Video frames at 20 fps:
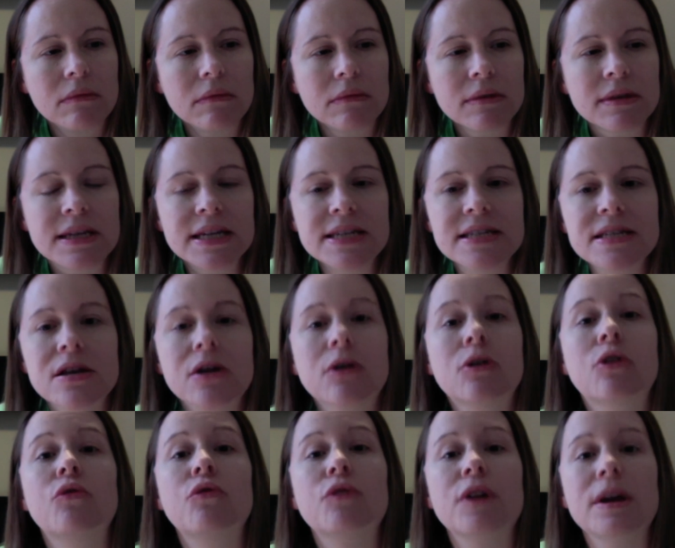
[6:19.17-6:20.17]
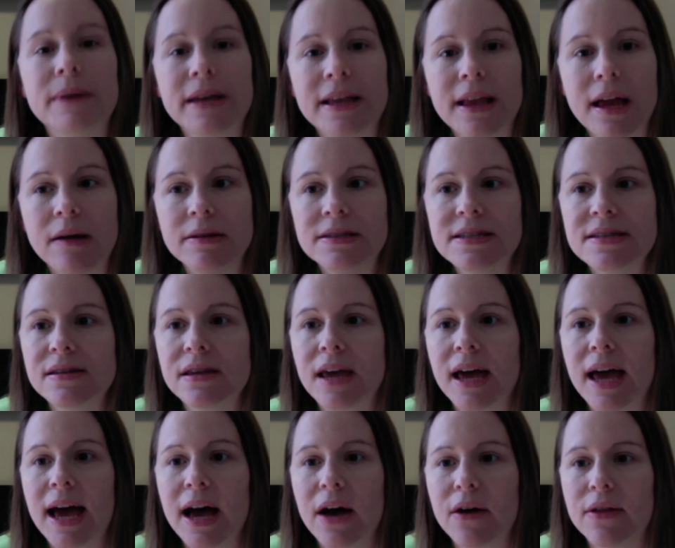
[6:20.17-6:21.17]
disagreement as to
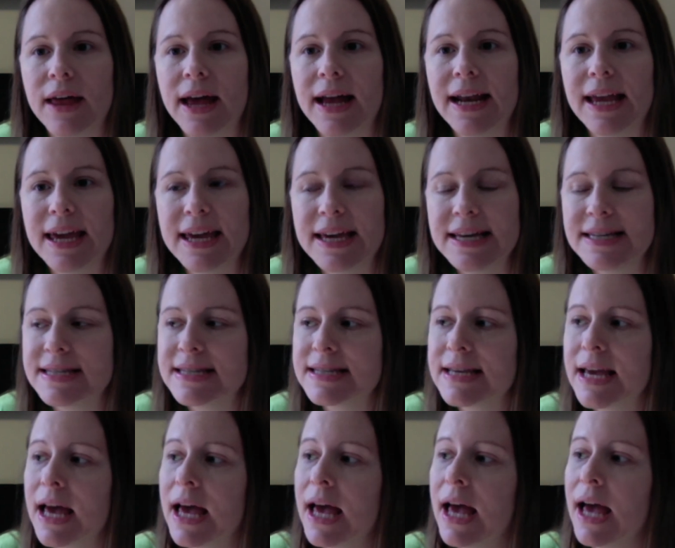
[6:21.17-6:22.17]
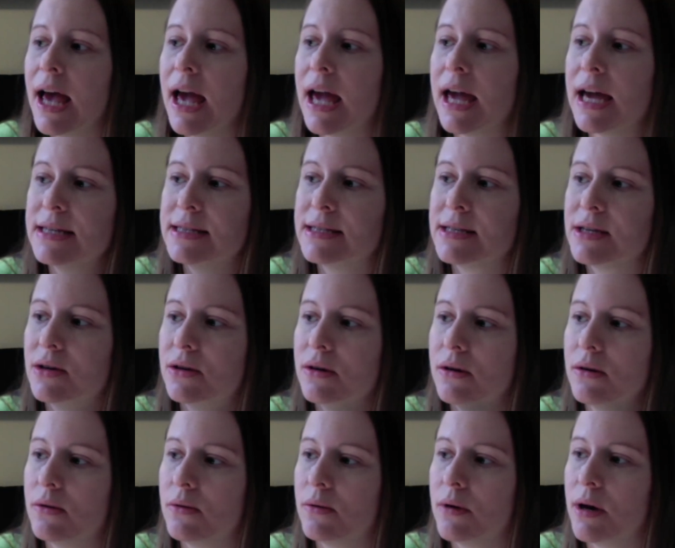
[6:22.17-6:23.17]
how that is, and
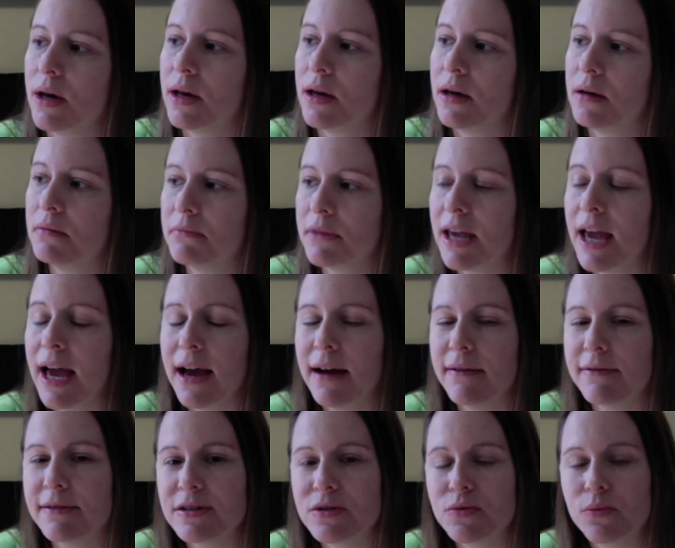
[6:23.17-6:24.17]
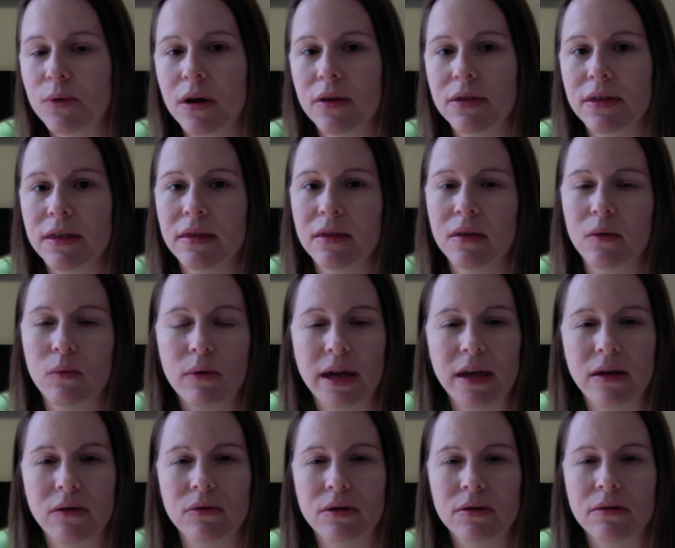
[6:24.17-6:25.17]
to the average wealth and the way
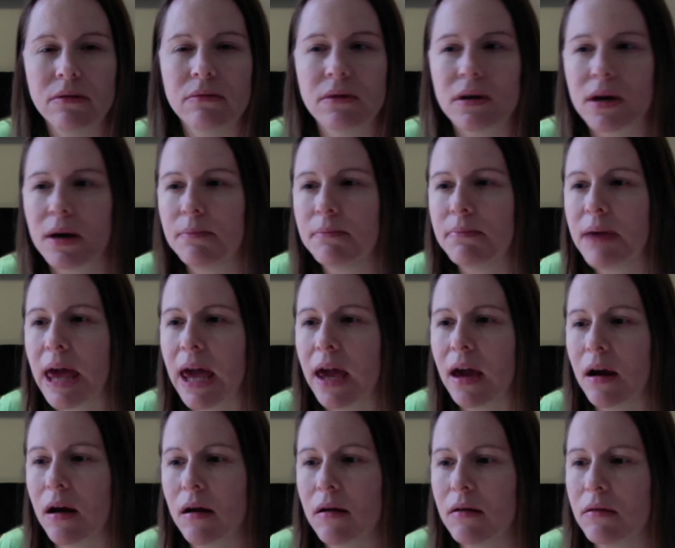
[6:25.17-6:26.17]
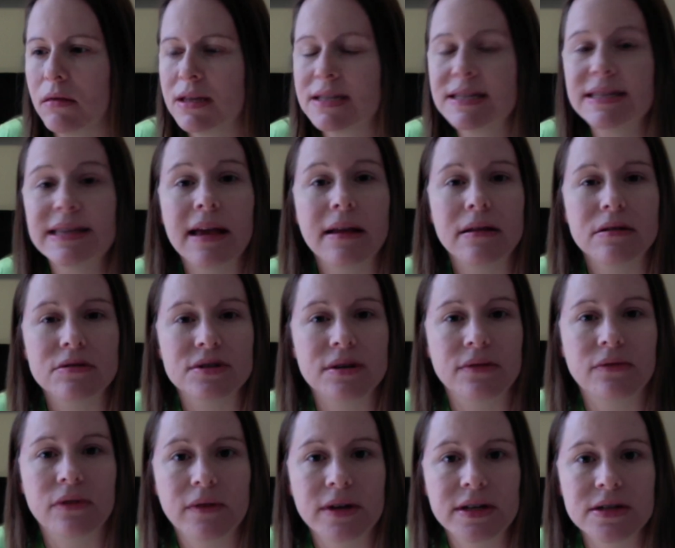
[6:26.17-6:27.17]
you would compare the standards of
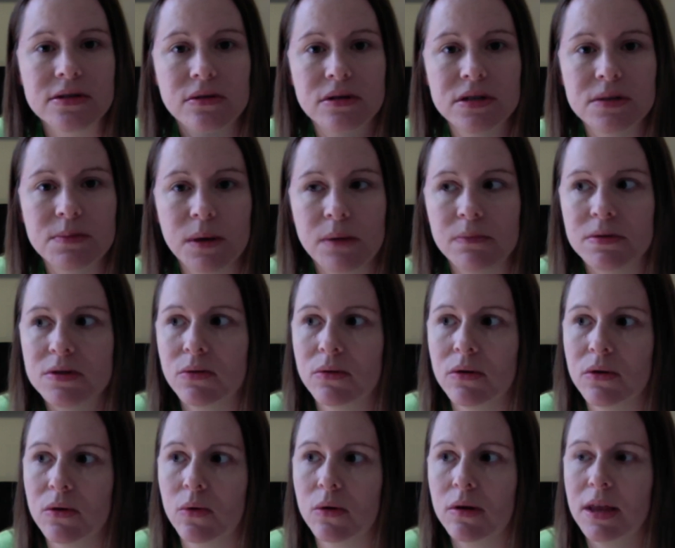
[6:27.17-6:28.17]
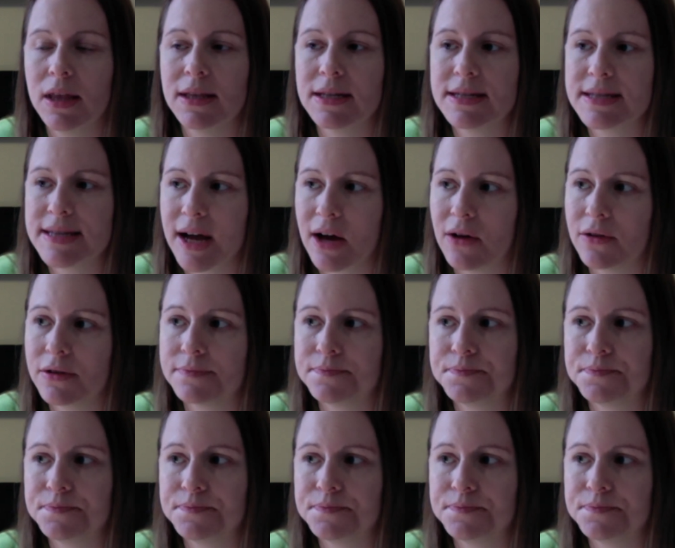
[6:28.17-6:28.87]
living, so to speak, between the North and the South.